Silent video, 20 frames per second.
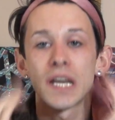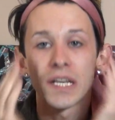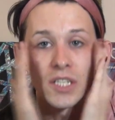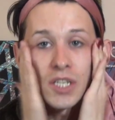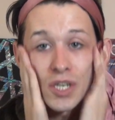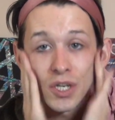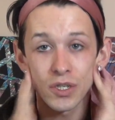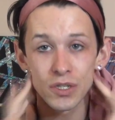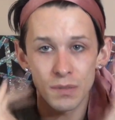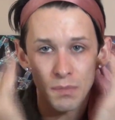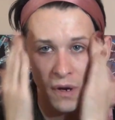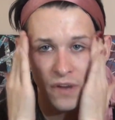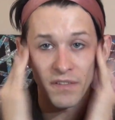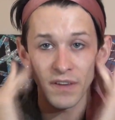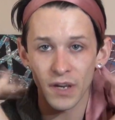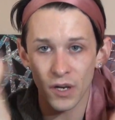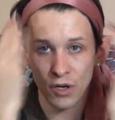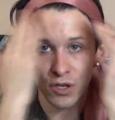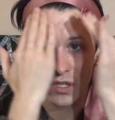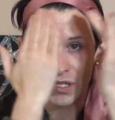like to use my
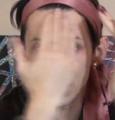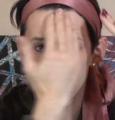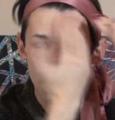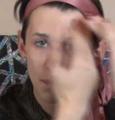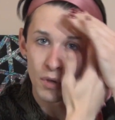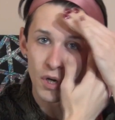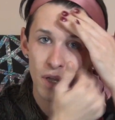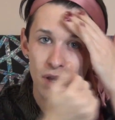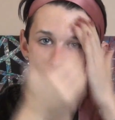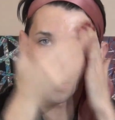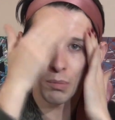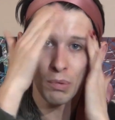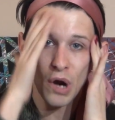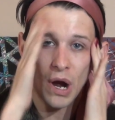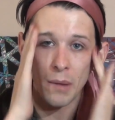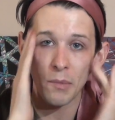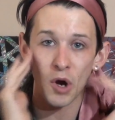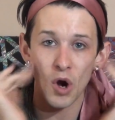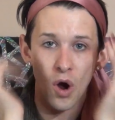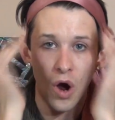fingers to put the
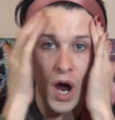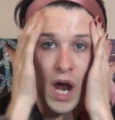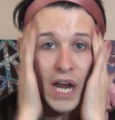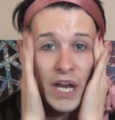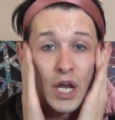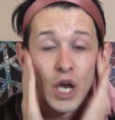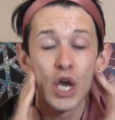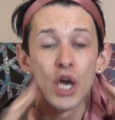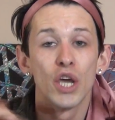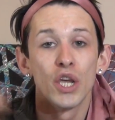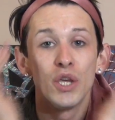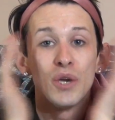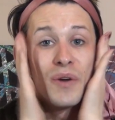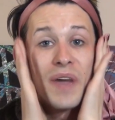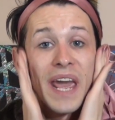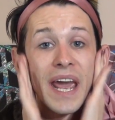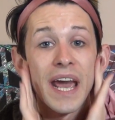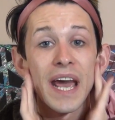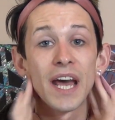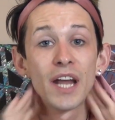primer on. You
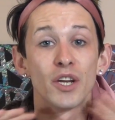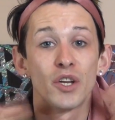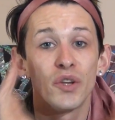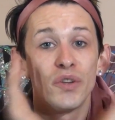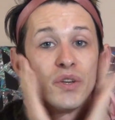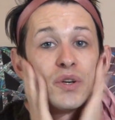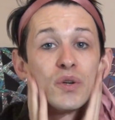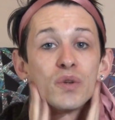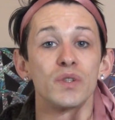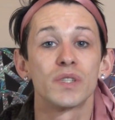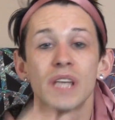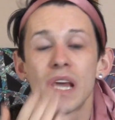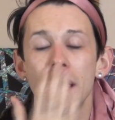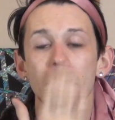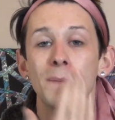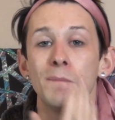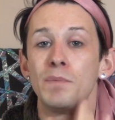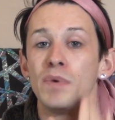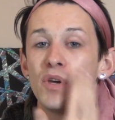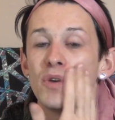can use
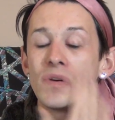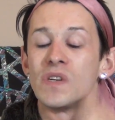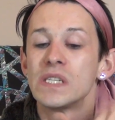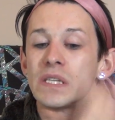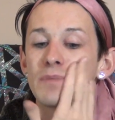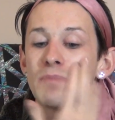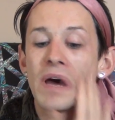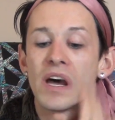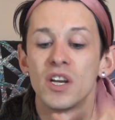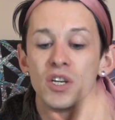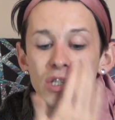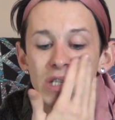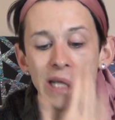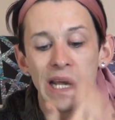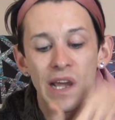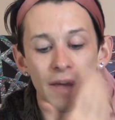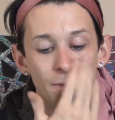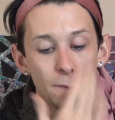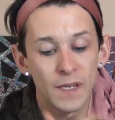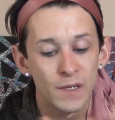a beauty sponge
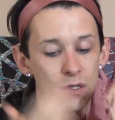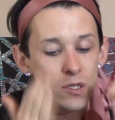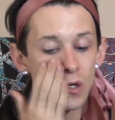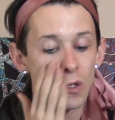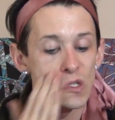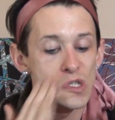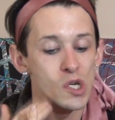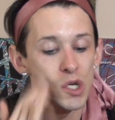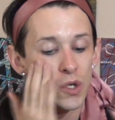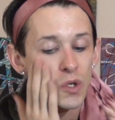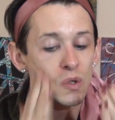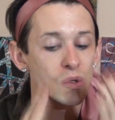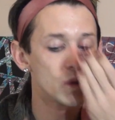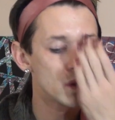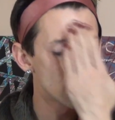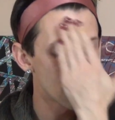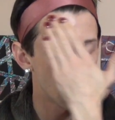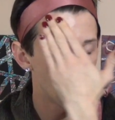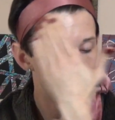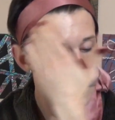if you so
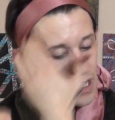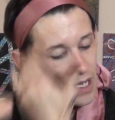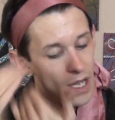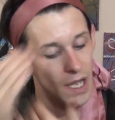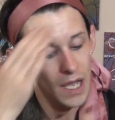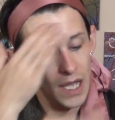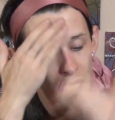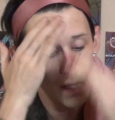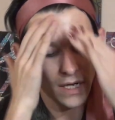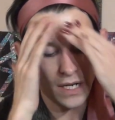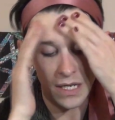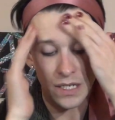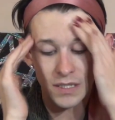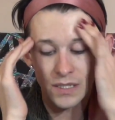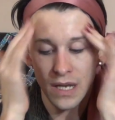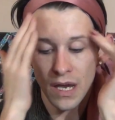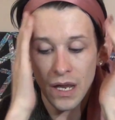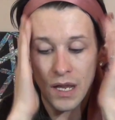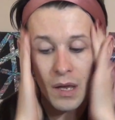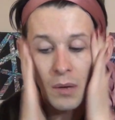choose. It
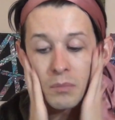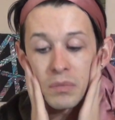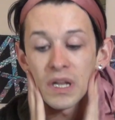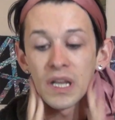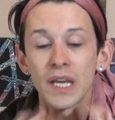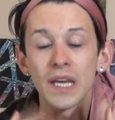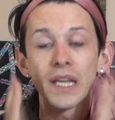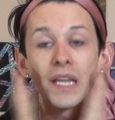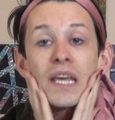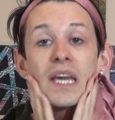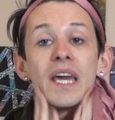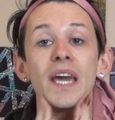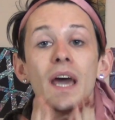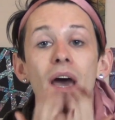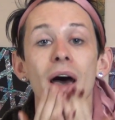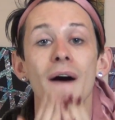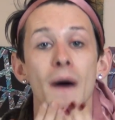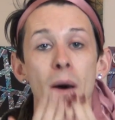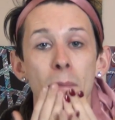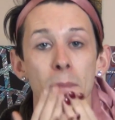is
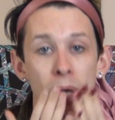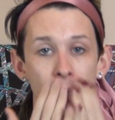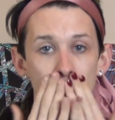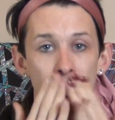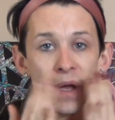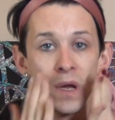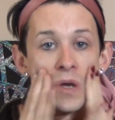completely up